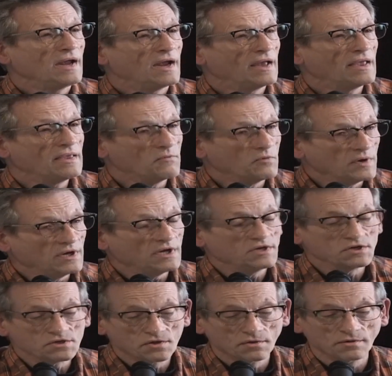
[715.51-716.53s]
and we
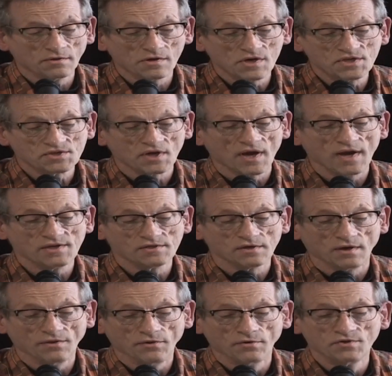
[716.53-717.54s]
need to turn our sights
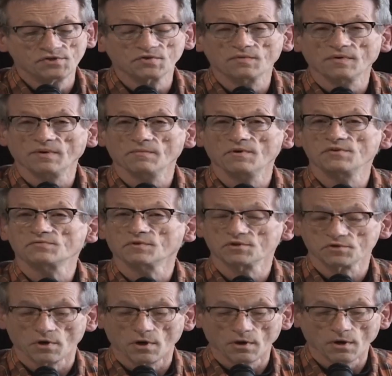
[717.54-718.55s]
on those agreements
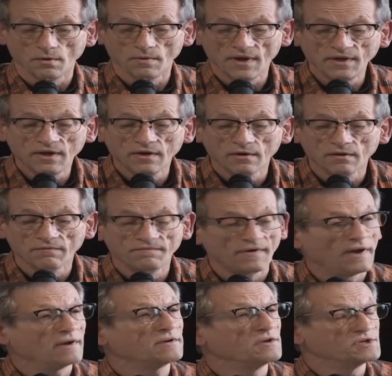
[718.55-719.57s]
which are already in
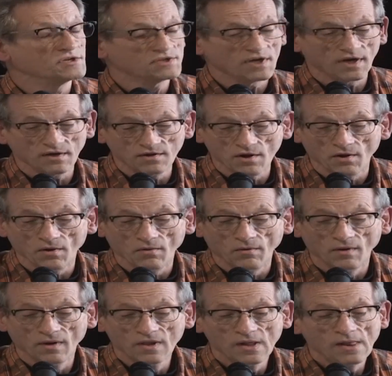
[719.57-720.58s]
effect and say
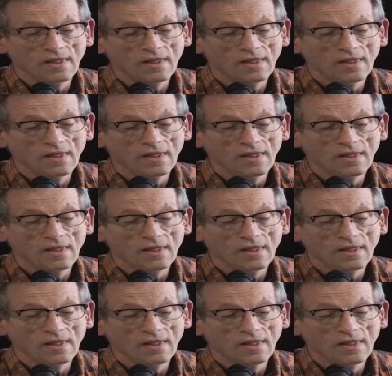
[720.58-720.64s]
no.